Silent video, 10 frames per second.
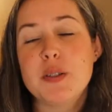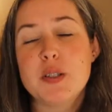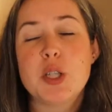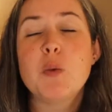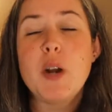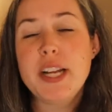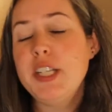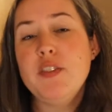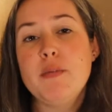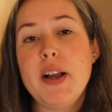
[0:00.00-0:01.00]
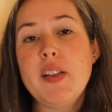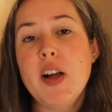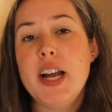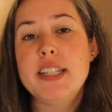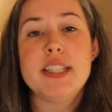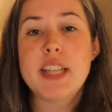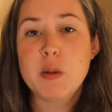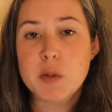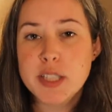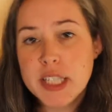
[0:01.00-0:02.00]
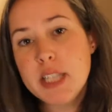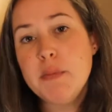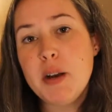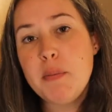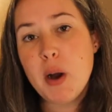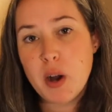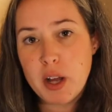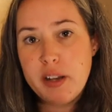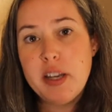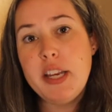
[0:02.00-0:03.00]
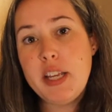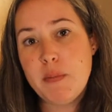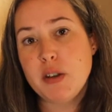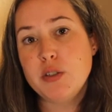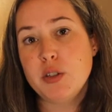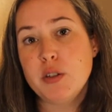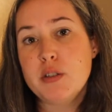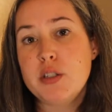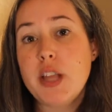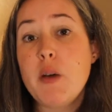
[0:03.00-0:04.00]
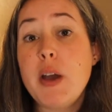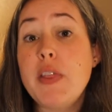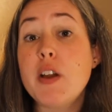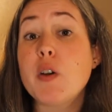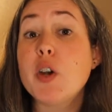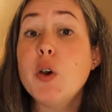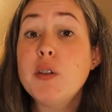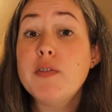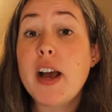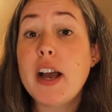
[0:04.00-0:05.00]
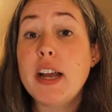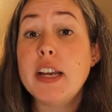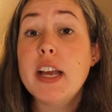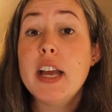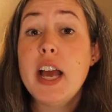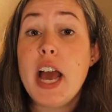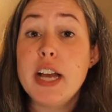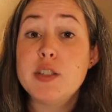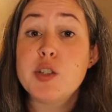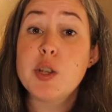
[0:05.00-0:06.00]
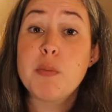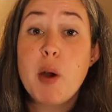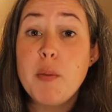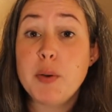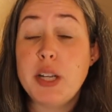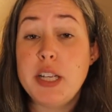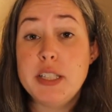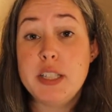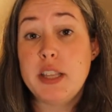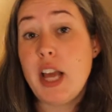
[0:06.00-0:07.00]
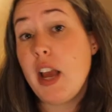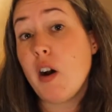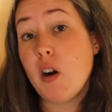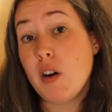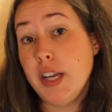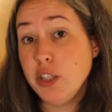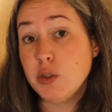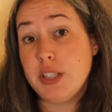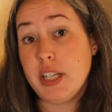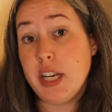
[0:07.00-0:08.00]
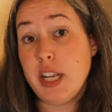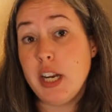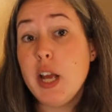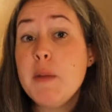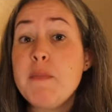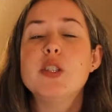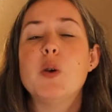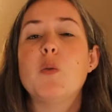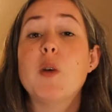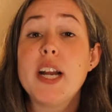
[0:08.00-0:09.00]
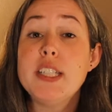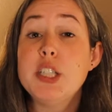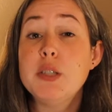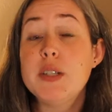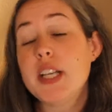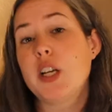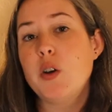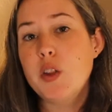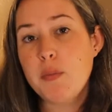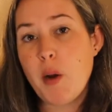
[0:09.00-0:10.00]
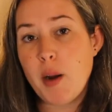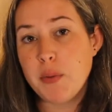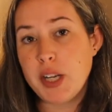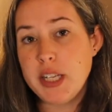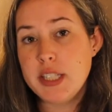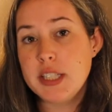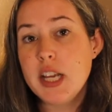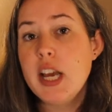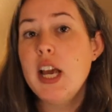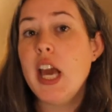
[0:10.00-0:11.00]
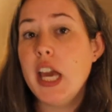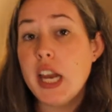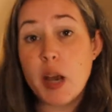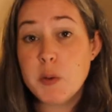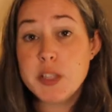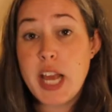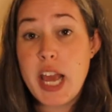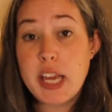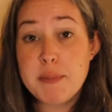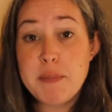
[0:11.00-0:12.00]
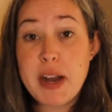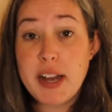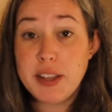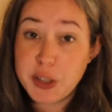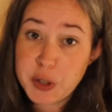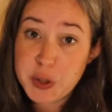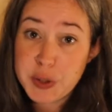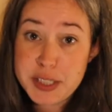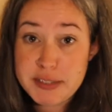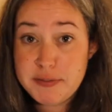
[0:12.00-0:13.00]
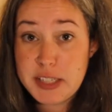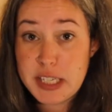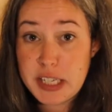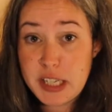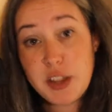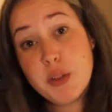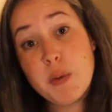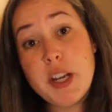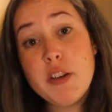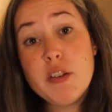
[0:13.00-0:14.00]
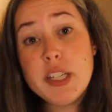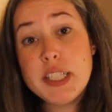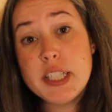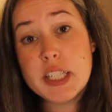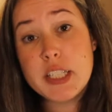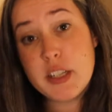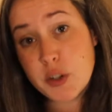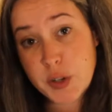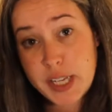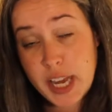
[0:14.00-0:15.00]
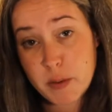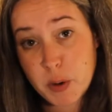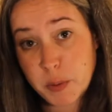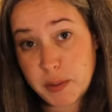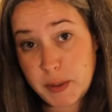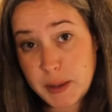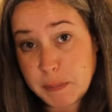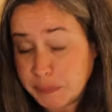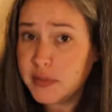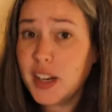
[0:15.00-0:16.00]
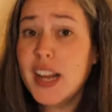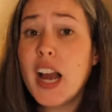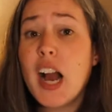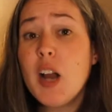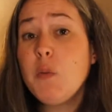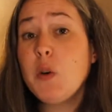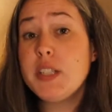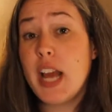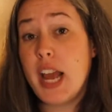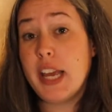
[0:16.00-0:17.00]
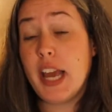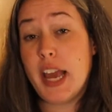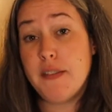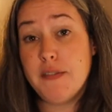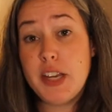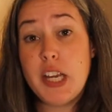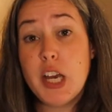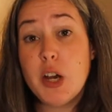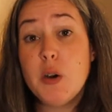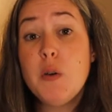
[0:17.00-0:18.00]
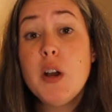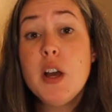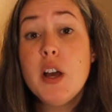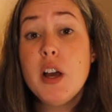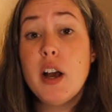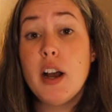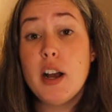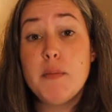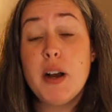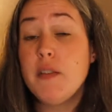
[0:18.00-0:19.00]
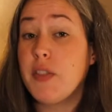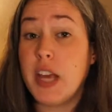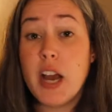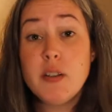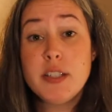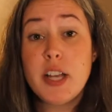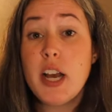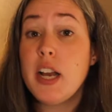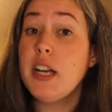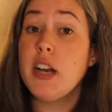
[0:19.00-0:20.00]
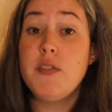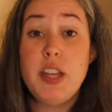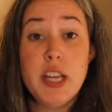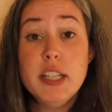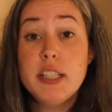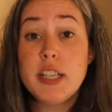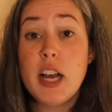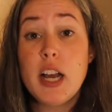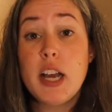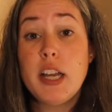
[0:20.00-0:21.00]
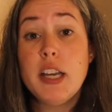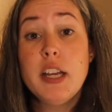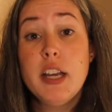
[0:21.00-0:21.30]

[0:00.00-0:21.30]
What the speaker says: So what I do for my clients is I will set them up on an email search so that way they are notified as to the properties that they are interested in. So what I do is I go to the properties and I will take my little nifty 360-degree camera with me, and I will take a video of the outside, of the inside,